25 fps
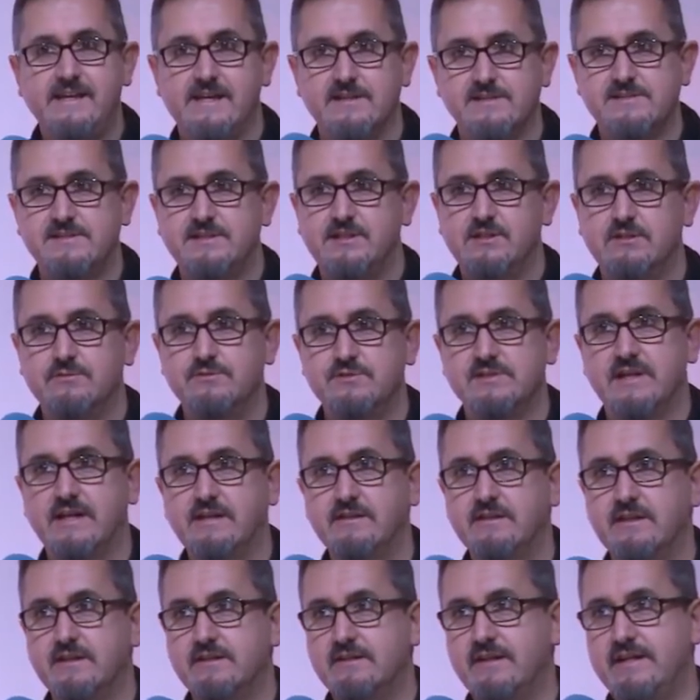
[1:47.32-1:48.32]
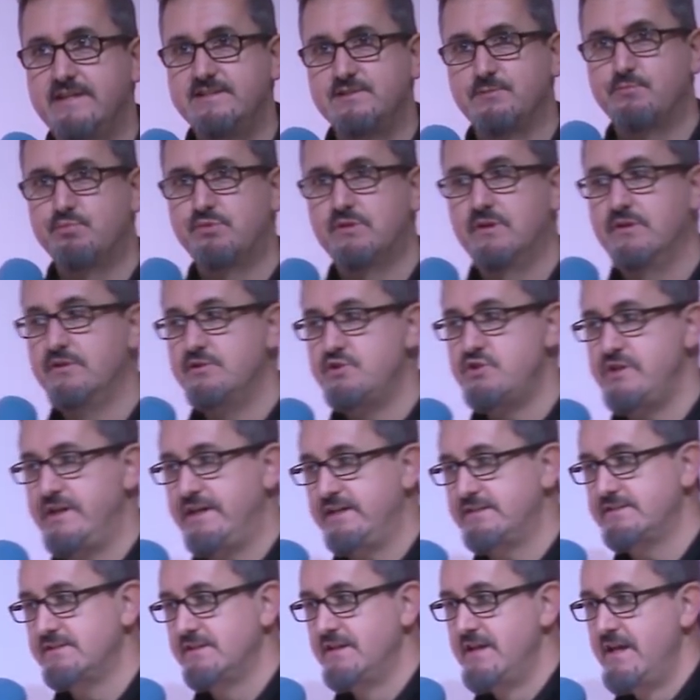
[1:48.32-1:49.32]
ourselves under as a
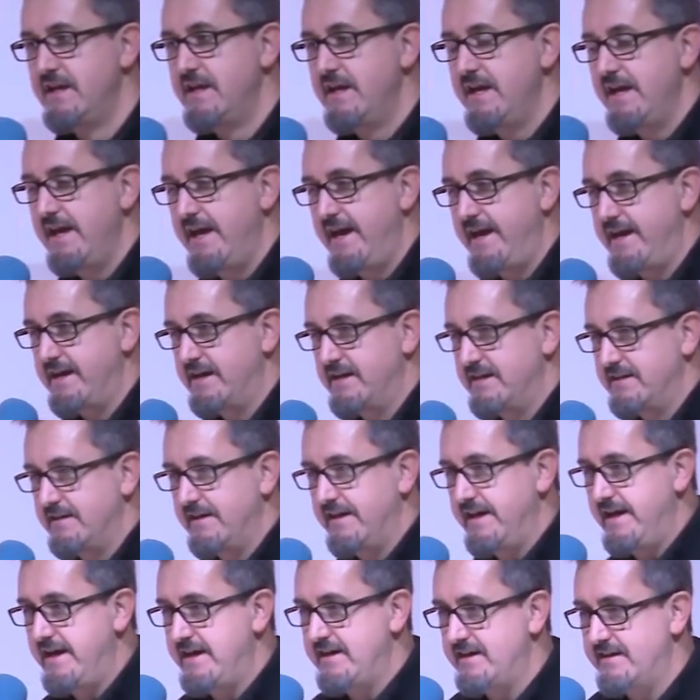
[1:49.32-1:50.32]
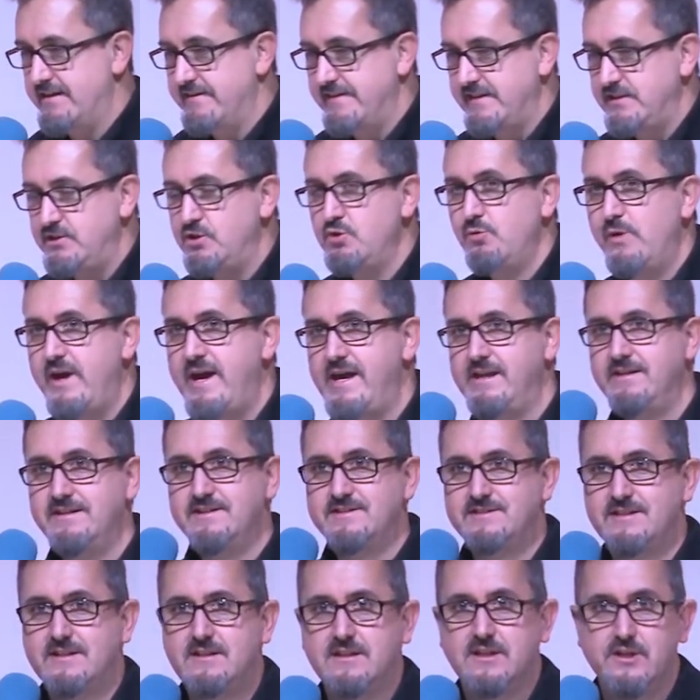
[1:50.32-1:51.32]
project uh, uh, the UN
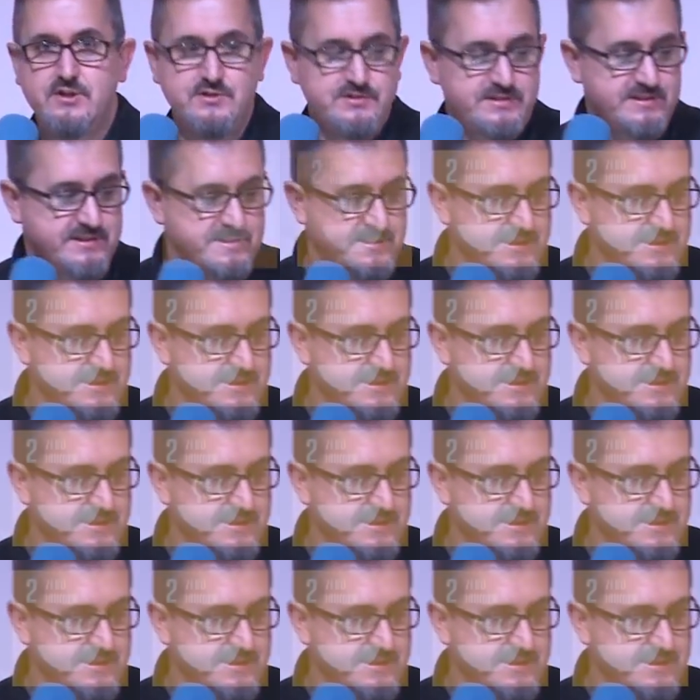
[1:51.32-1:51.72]
is the closest